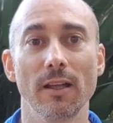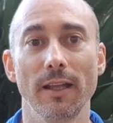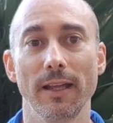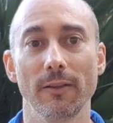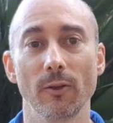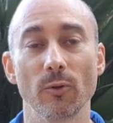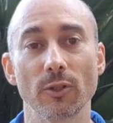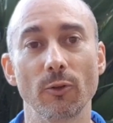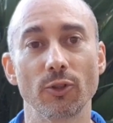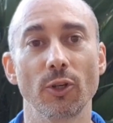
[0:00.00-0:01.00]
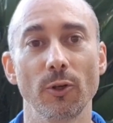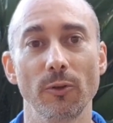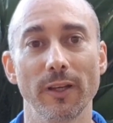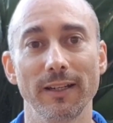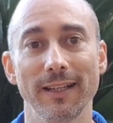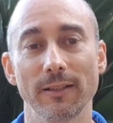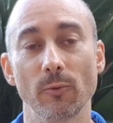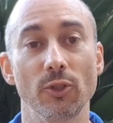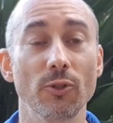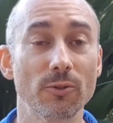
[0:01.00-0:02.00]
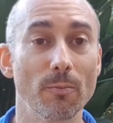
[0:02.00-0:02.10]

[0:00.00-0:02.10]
and the results showed that it reduced